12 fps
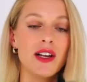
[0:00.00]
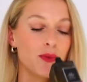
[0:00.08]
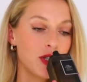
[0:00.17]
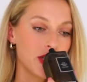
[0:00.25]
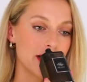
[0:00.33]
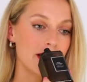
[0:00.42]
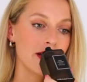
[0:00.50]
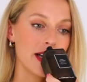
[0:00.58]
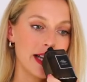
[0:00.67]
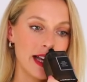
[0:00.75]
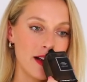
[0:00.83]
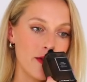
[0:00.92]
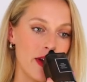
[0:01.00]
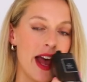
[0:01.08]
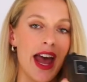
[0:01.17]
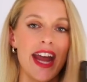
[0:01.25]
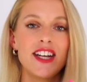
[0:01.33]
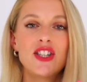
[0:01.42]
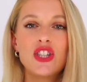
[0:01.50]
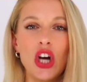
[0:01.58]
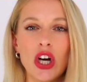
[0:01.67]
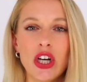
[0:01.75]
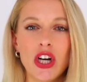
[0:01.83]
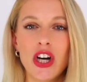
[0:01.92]
which is gonna give a
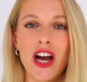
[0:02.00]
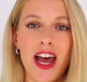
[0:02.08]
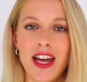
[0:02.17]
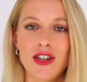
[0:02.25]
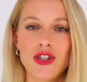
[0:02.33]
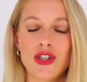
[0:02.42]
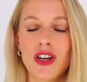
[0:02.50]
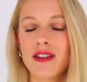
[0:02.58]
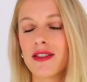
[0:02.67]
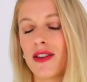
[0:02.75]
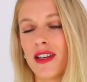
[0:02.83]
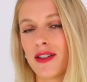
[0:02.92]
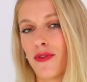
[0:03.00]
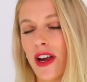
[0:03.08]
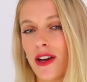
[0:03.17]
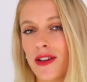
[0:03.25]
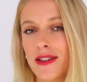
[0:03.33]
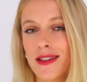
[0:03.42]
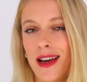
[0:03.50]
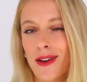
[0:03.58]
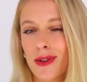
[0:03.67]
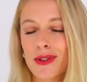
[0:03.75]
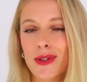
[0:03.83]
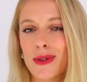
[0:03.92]
darker edge to this fragrance
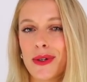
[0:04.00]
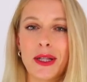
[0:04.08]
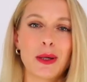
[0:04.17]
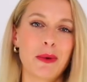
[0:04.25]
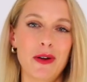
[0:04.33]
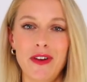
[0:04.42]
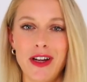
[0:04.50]
and also a little bit of